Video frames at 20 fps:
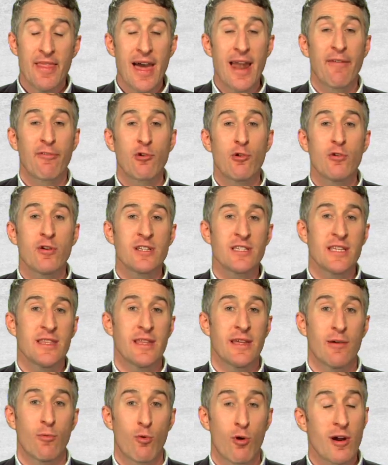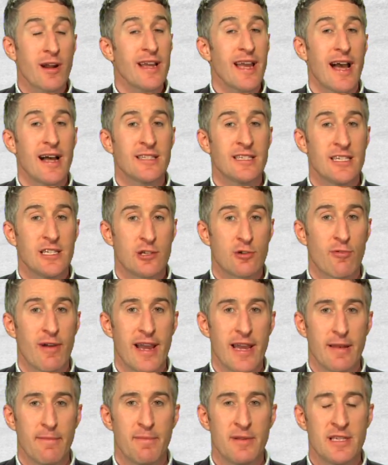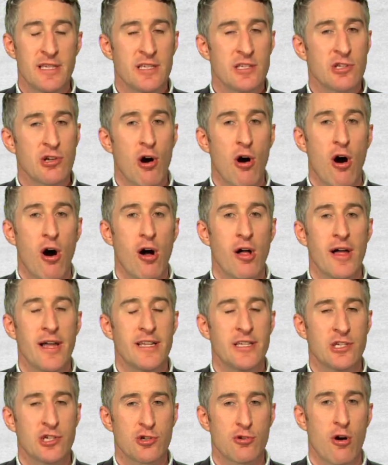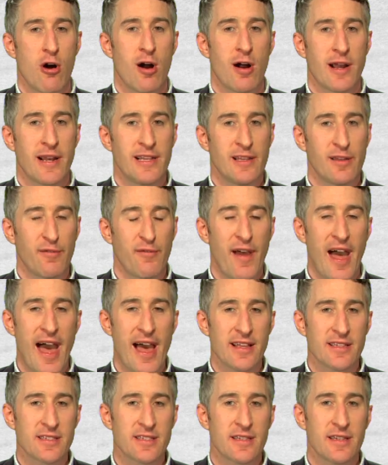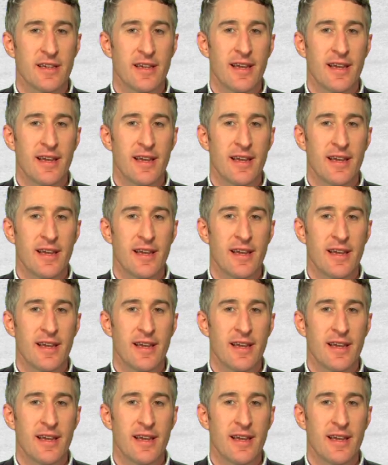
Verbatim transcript: And then, of course, in the workouts, he's great because he's tall and he's strong and he's fast.